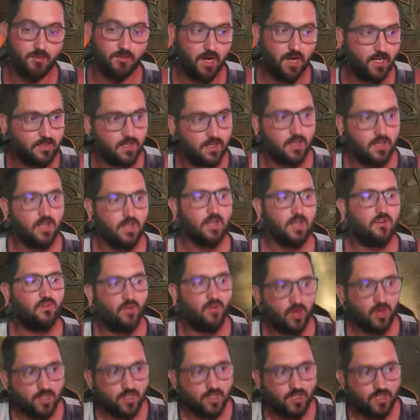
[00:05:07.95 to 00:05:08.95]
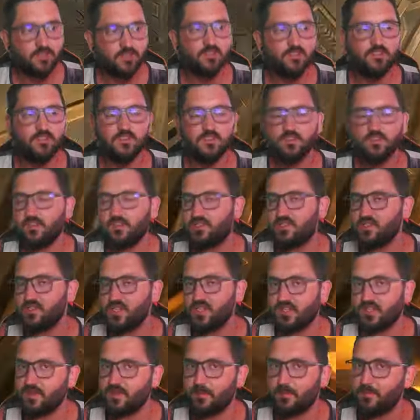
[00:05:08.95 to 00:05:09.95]
But for this season, it's
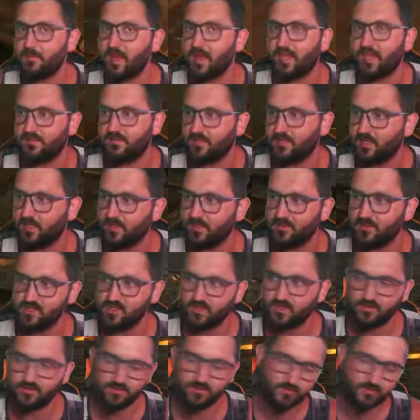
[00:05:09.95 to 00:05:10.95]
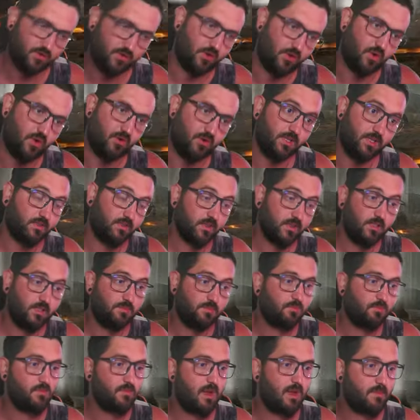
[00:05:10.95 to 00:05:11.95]
just amazing. It's just, you know, it's it
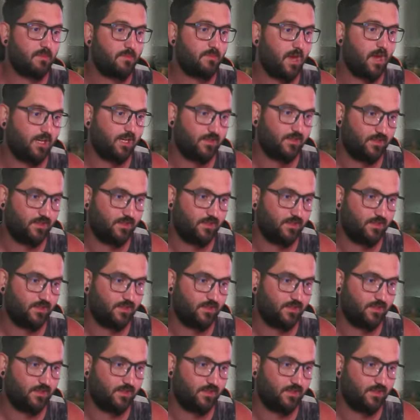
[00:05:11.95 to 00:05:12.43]
blew my mind.